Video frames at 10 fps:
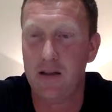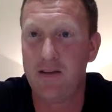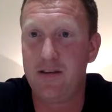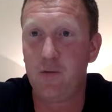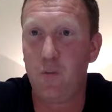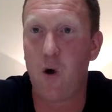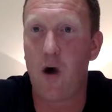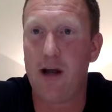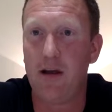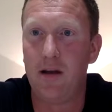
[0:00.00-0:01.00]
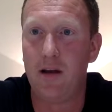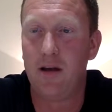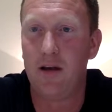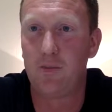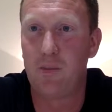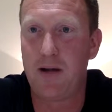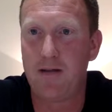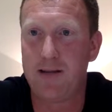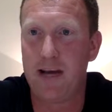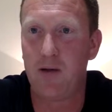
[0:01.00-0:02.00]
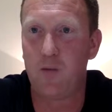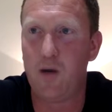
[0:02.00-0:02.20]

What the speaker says: This is wine. As Ben said,